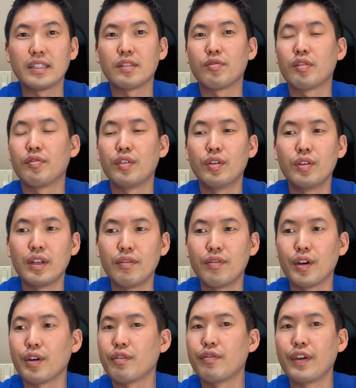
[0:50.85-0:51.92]
I've reviewed it
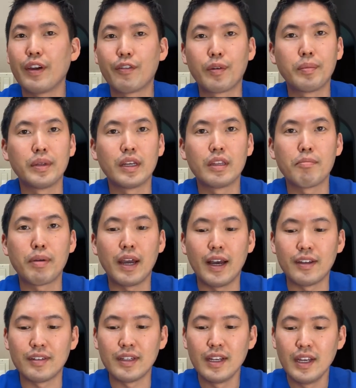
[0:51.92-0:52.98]
very favorably in the
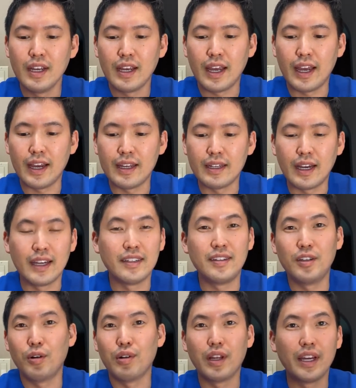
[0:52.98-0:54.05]
past, and I
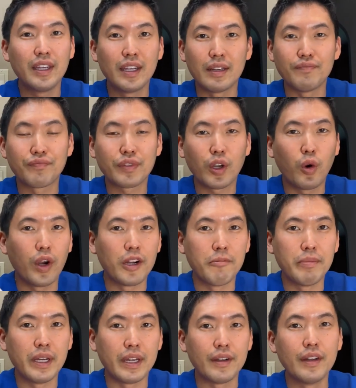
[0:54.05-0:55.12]
still like it quite a
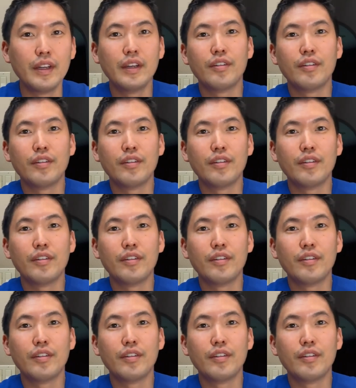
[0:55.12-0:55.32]
bit.